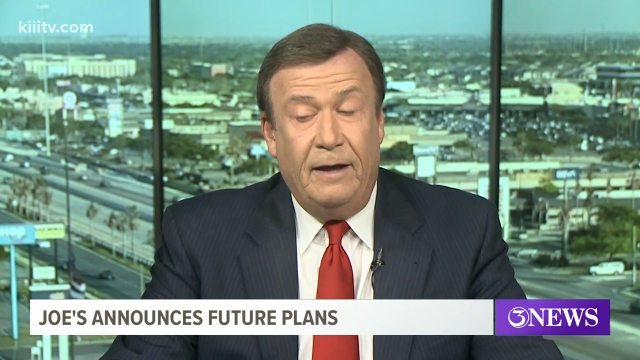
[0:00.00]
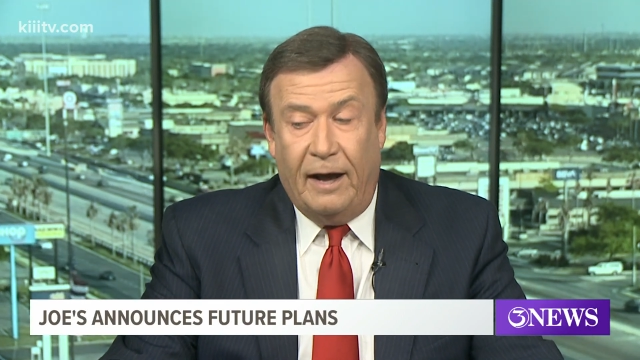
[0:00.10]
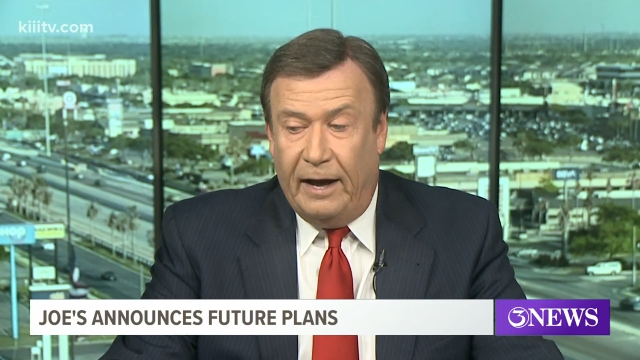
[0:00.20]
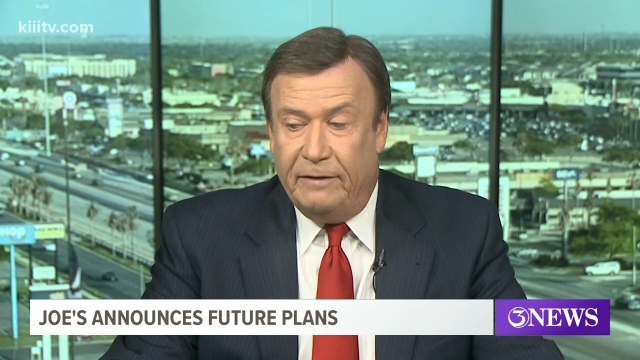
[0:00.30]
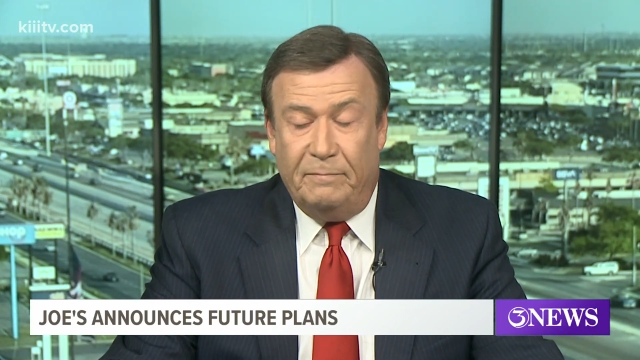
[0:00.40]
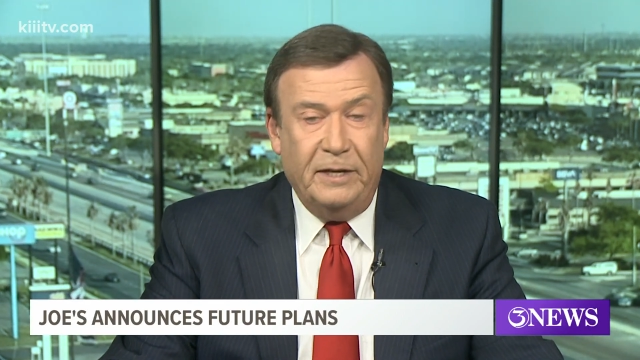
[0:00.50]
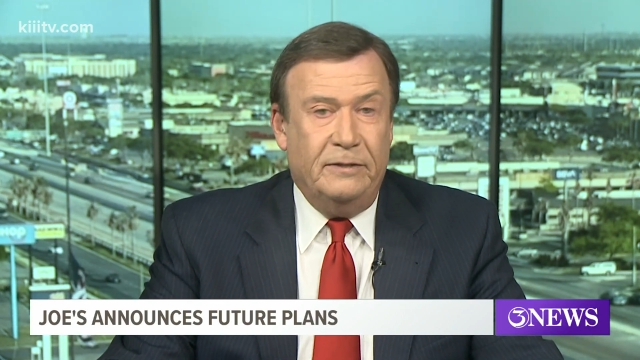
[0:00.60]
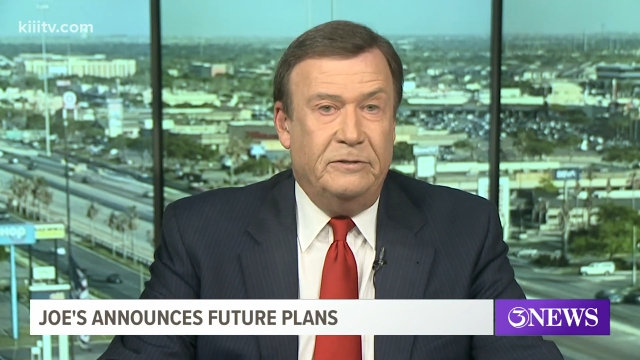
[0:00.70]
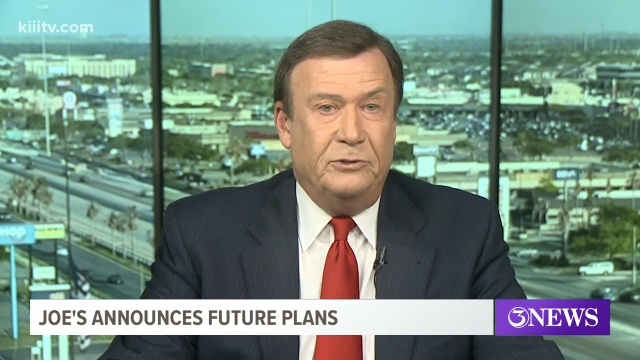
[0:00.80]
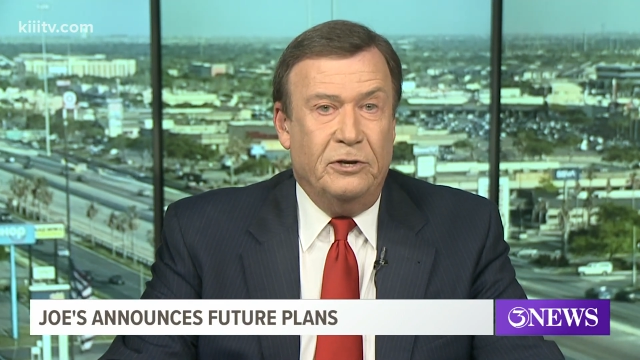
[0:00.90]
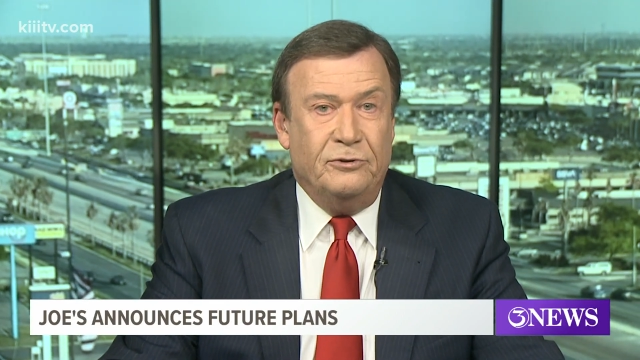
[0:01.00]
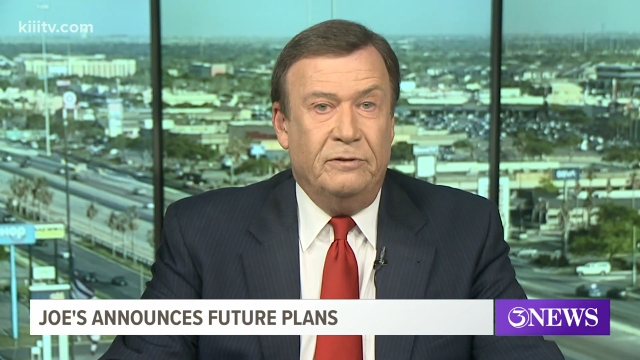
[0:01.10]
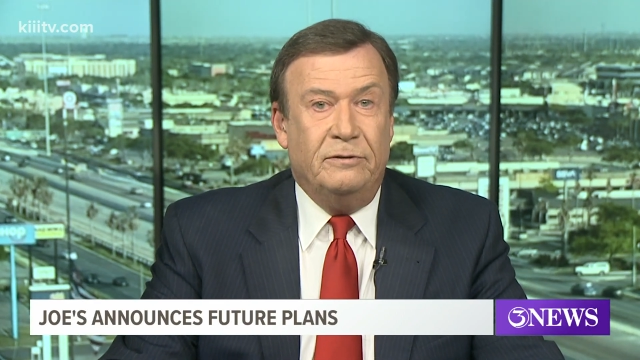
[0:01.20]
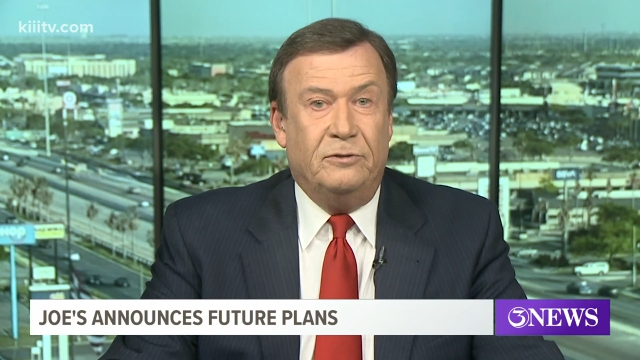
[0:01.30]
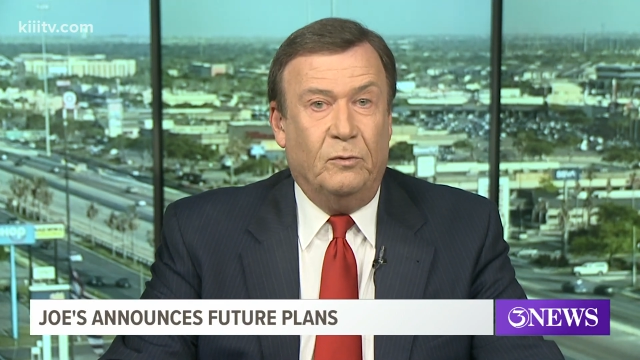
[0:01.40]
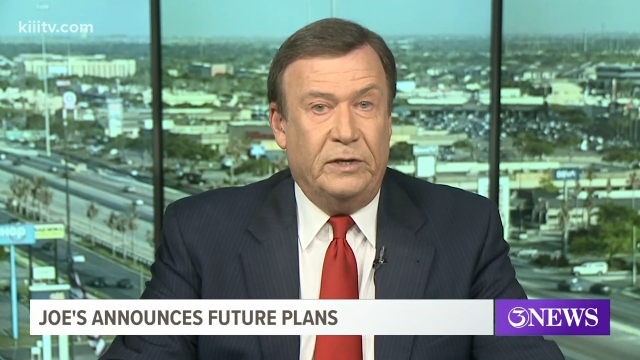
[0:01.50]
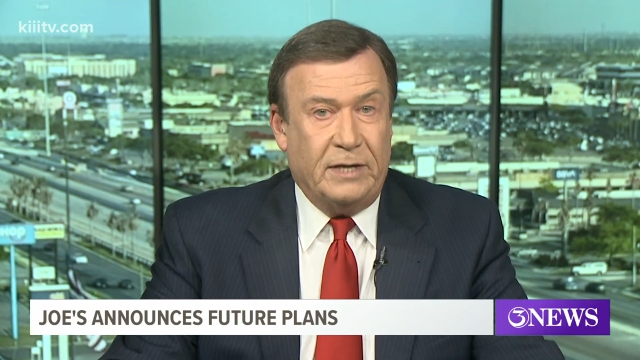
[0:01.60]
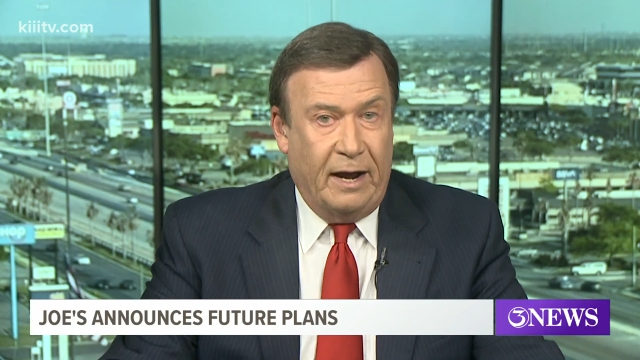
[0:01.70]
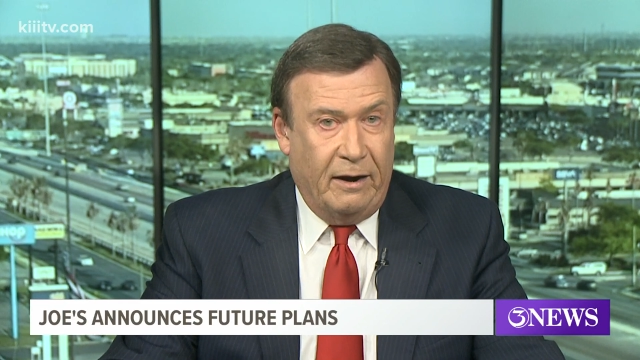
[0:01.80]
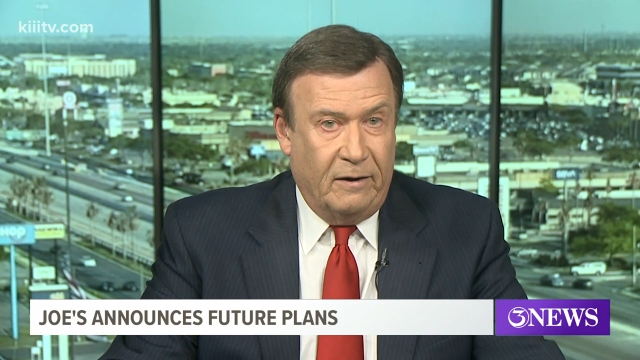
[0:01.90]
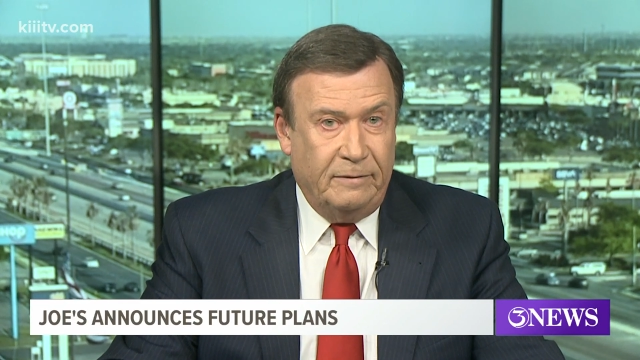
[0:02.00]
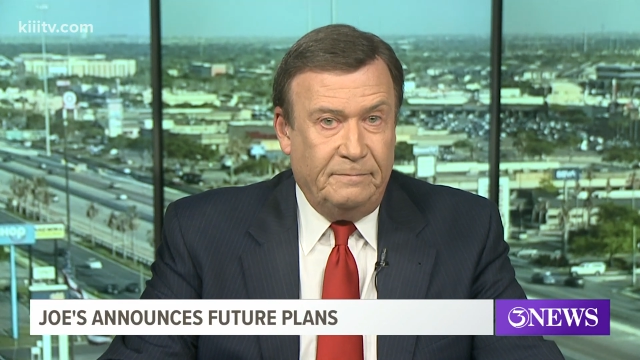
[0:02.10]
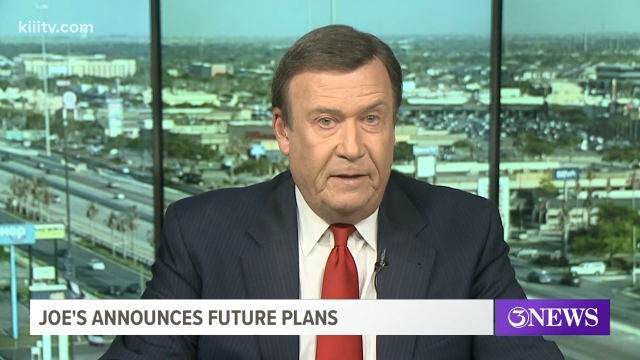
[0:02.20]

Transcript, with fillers: I have made the decision to retire.